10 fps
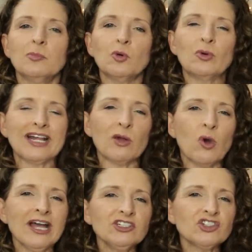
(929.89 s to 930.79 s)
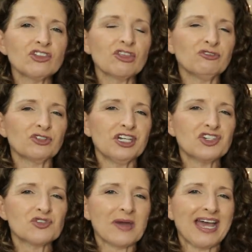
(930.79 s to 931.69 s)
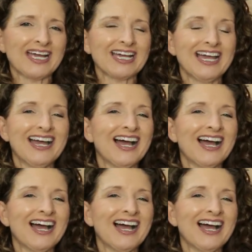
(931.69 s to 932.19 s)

but when I watched the footage back,